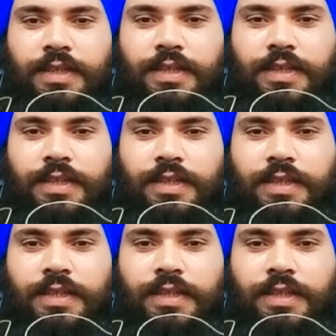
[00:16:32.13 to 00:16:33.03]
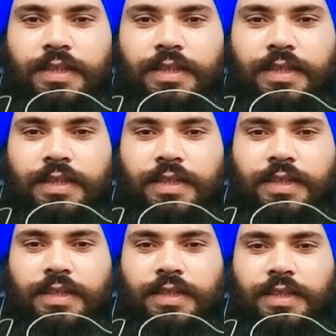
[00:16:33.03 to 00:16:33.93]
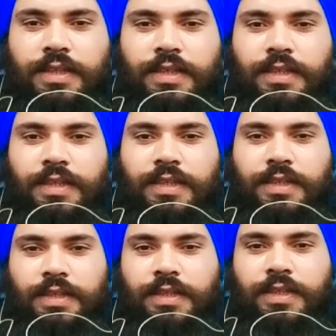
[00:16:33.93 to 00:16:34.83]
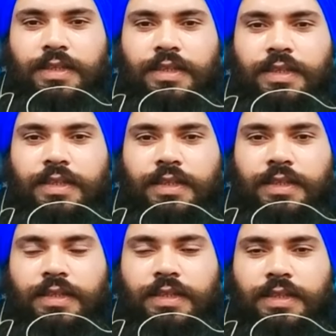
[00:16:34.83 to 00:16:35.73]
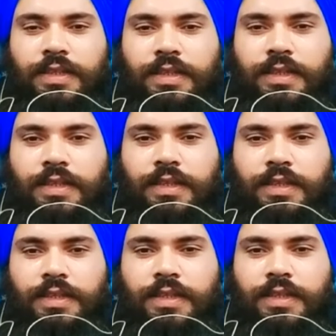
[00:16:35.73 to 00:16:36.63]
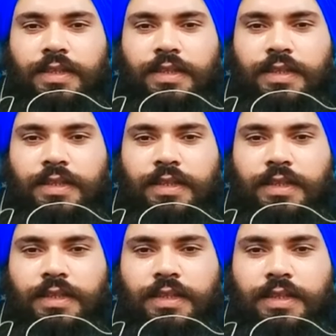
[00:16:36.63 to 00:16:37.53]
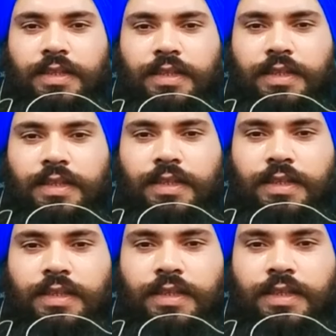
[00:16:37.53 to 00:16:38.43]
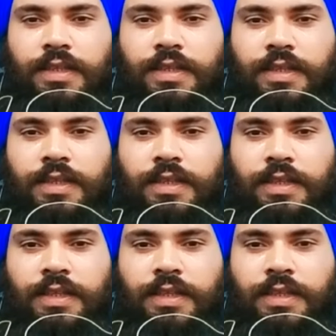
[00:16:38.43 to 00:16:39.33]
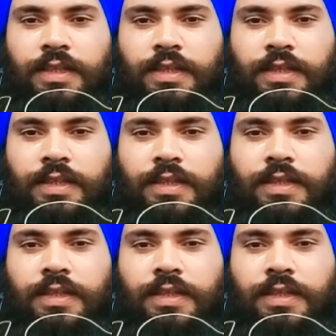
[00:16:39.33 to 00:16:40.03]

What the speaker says: (silent)